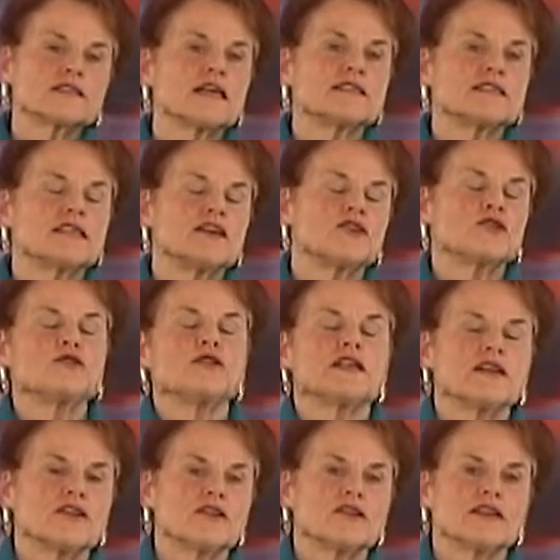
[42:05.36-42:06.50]
I said
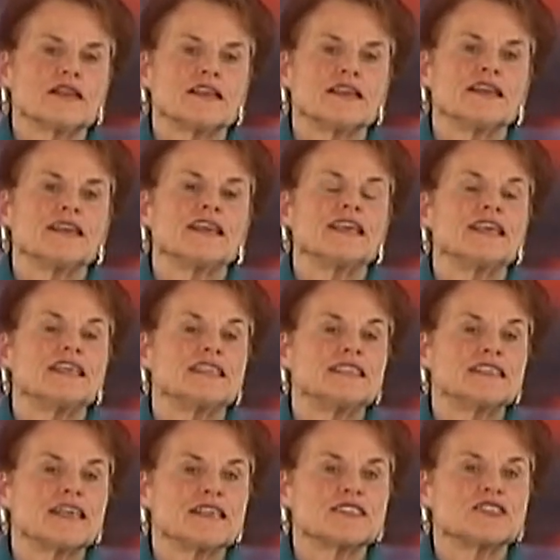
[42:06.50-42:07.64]
earlier, it
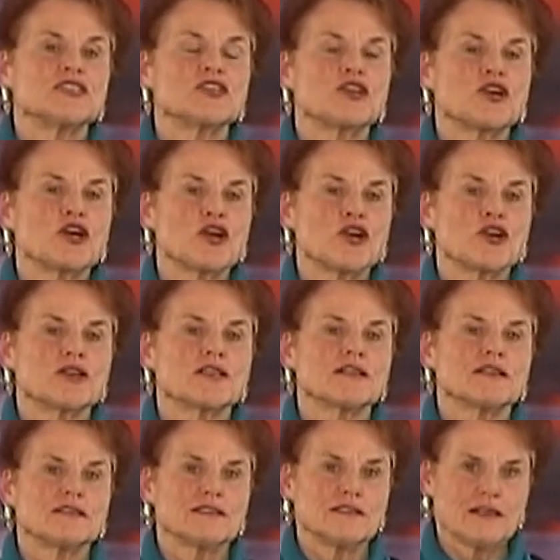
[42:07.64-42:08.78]
doesn't hurt
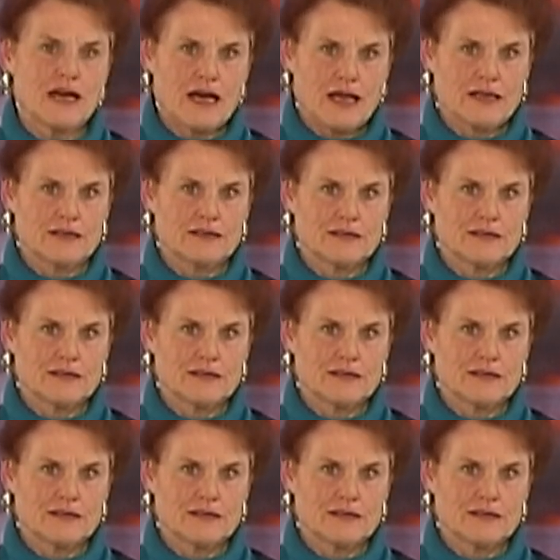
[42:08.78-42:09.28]
to die.